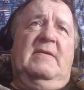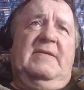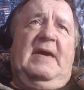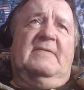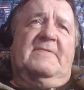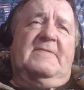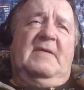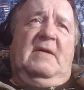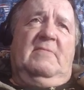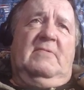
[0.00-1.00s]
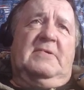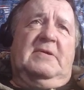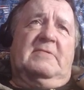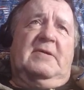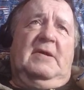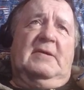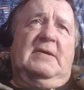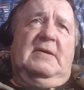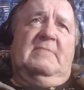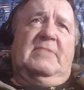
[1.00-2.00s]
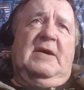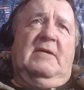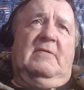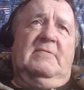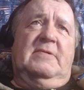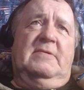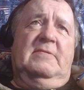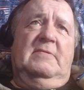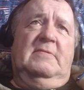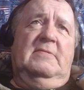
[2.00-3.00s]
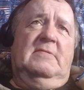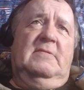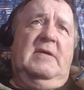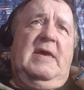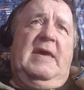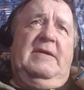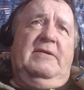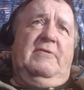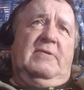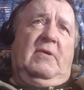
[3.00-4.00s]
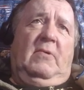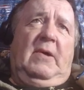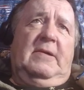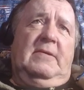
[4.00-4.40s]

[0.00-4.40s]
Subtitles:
That's not what they're talking about. And you know it.